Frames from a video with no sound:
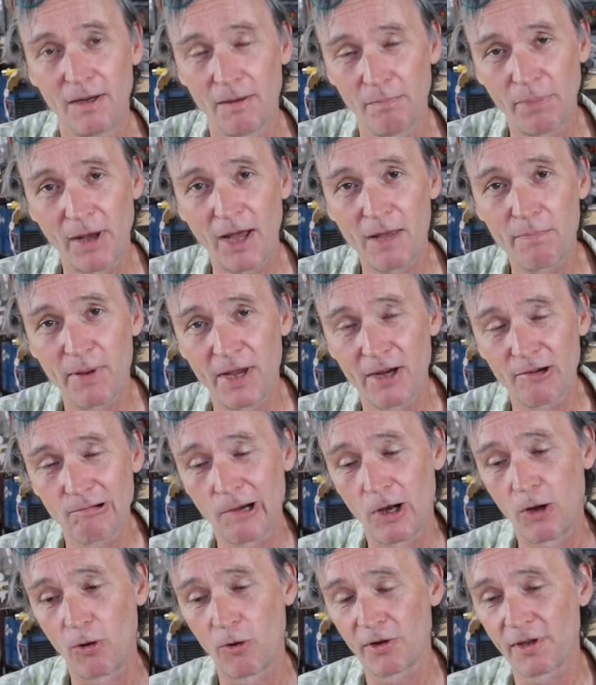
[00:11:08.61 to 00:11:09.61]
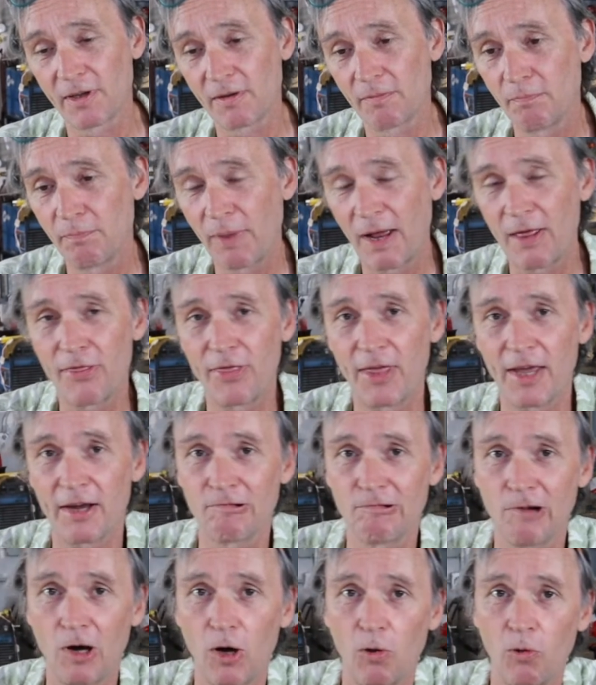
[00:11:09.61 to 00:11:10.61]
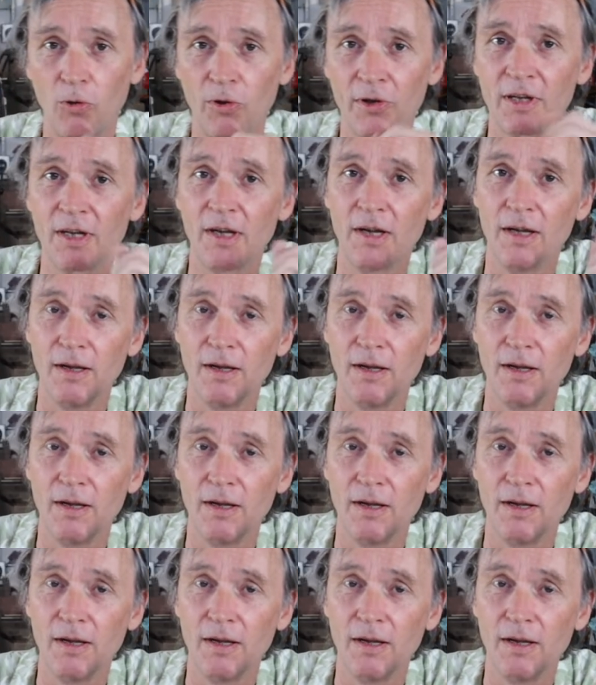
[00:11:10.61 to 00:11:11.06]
buy big rolls, buy thick rolls,